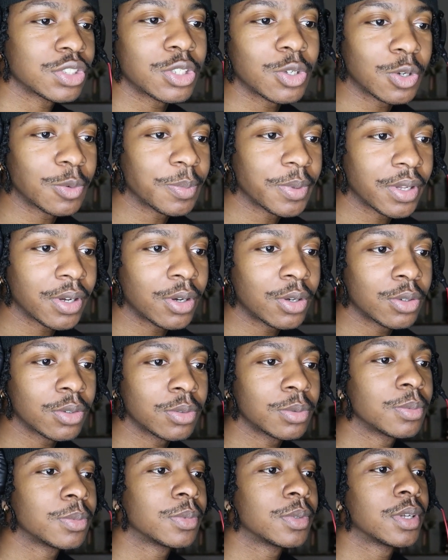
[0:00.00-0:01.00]
She gonna be
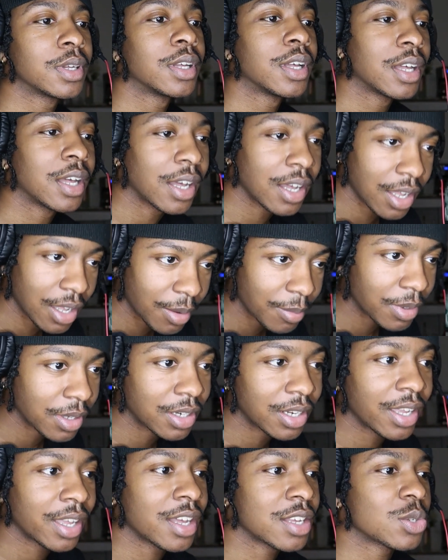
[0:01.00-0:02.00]
home. I'm
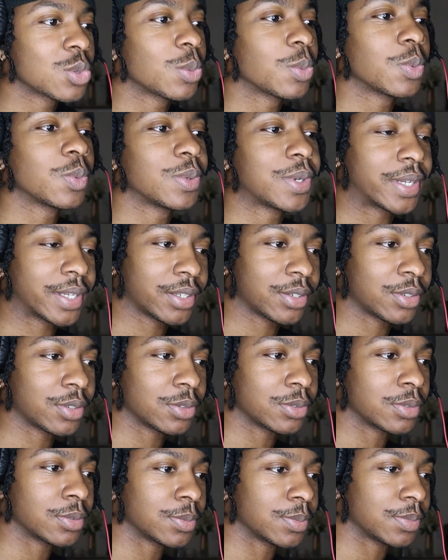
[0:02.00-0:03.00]
getting ass whooped when I get
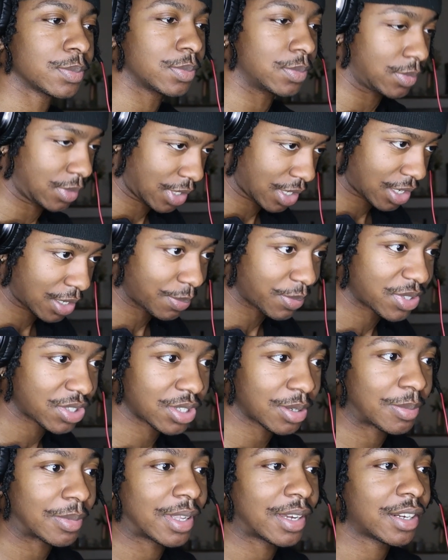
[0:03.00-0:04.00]
home. It could be
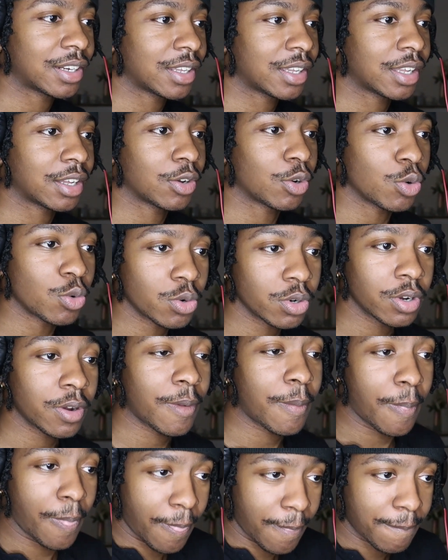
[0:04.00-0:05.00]
something like that, or
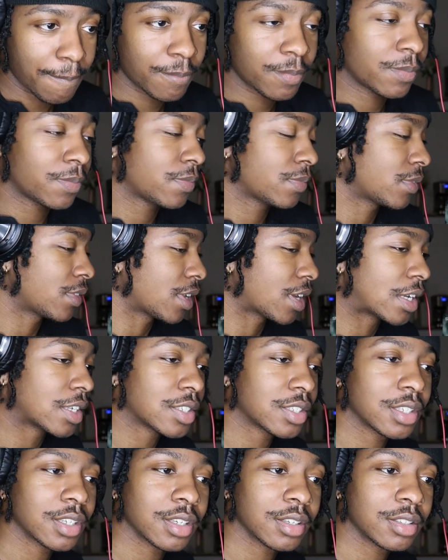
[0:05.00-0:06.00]
like I
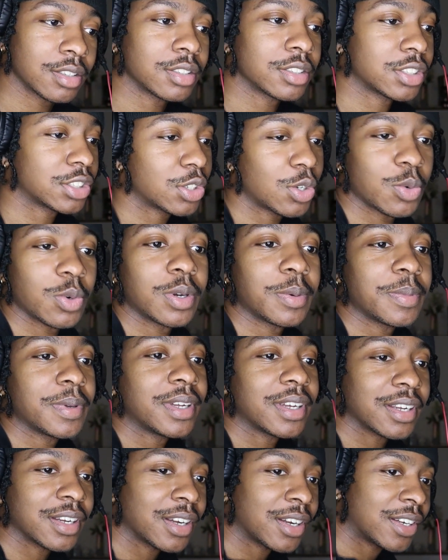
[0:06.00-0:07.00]
said, she don't want to
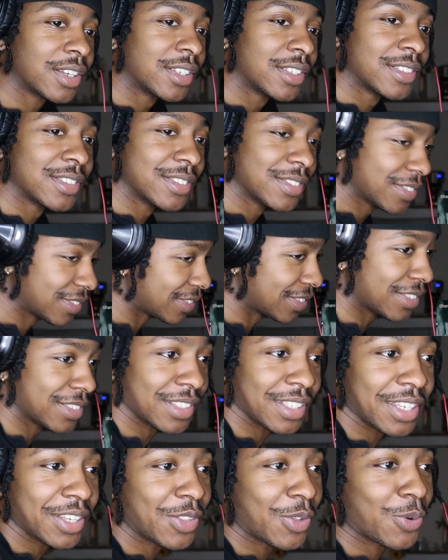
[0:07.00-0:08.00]
be here.
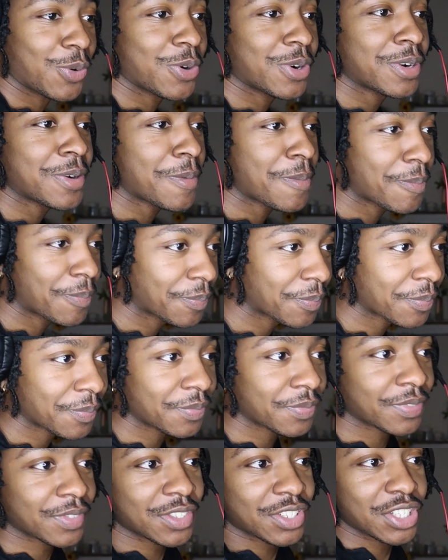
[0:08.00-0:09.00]
Either or,
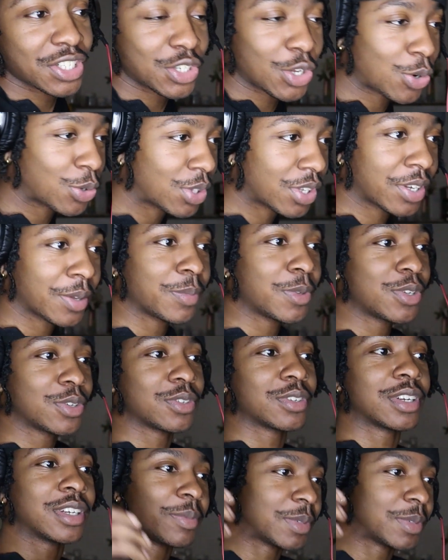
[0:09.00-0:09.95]
she don't look amused.